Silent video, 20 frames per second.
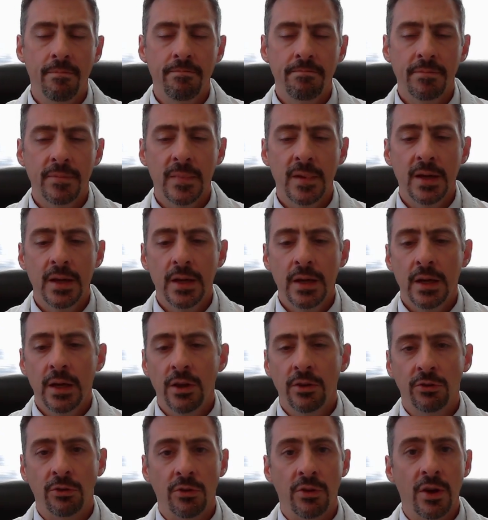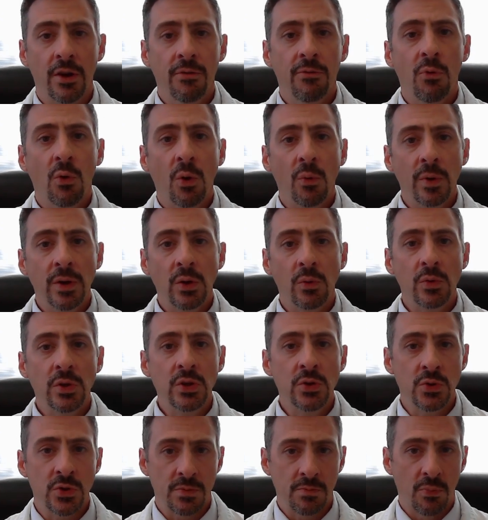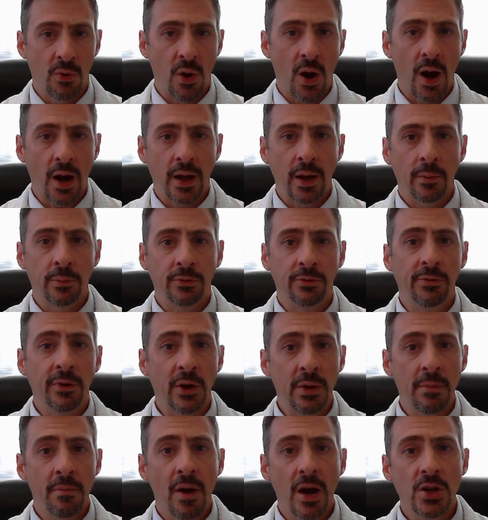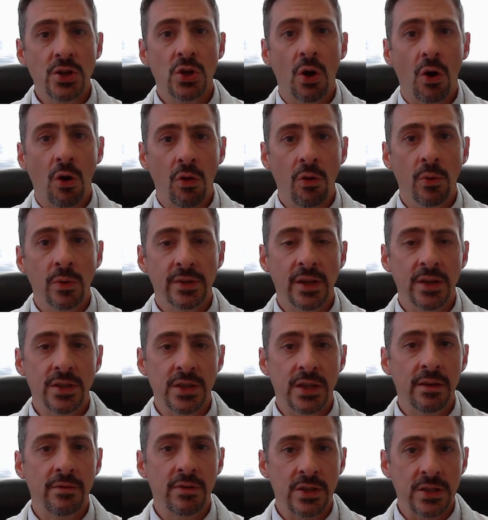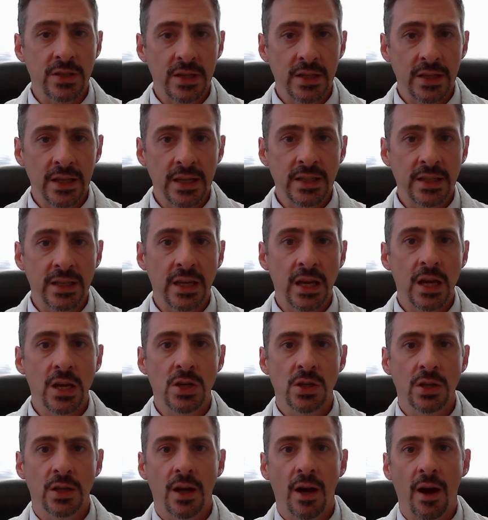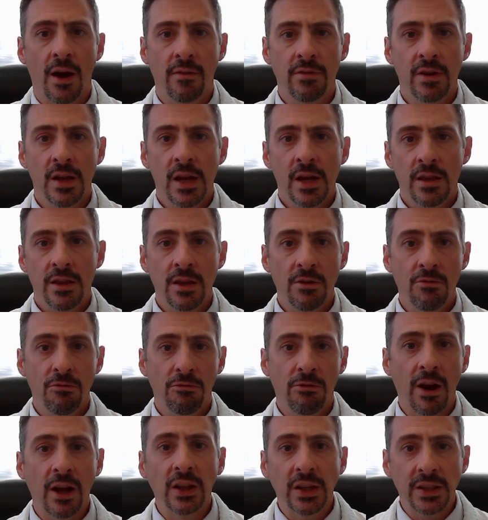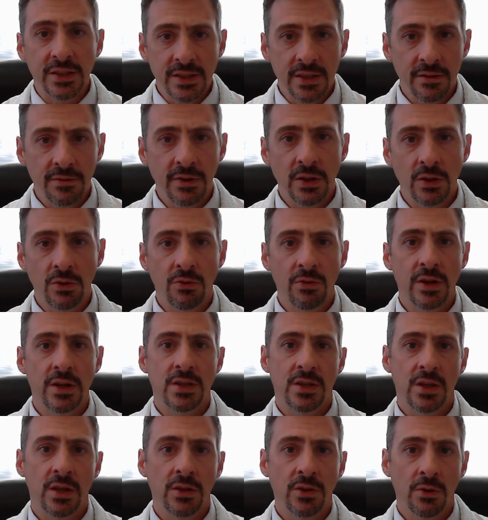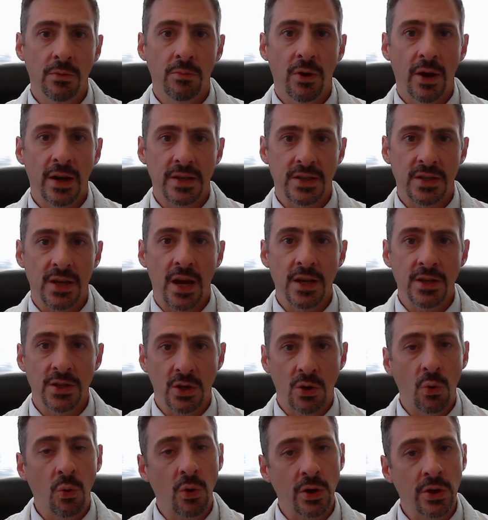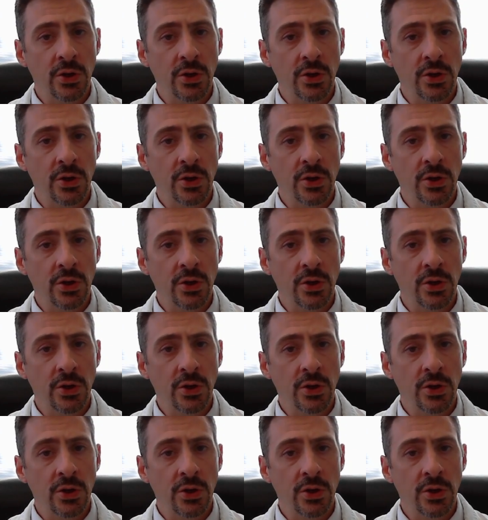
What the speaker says: So therefore, we don't use bra cups very much, although it does give us an indication of the relative increase in your breast size according to your body